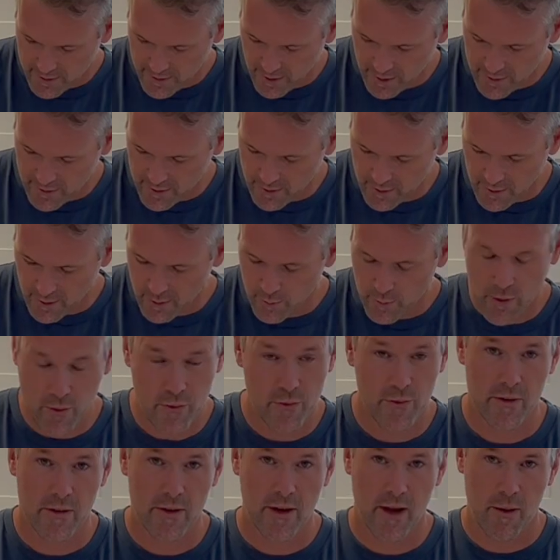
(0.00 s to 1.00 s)
tastes good
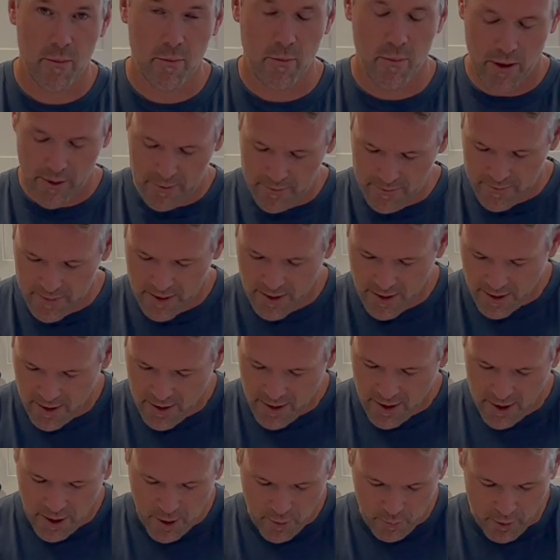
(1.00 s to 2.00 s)
most of the time.
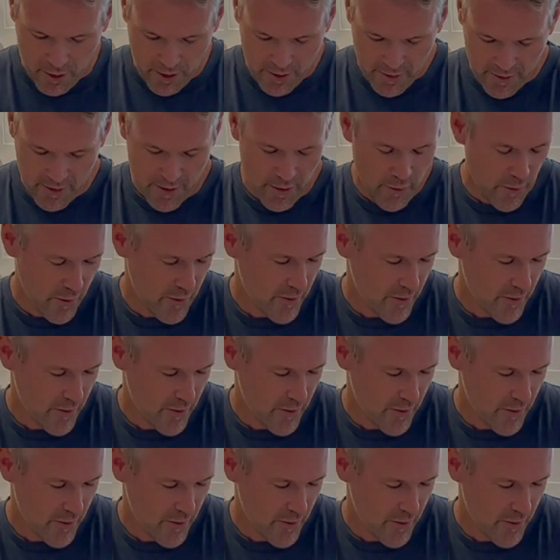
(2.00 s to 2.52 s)
But they always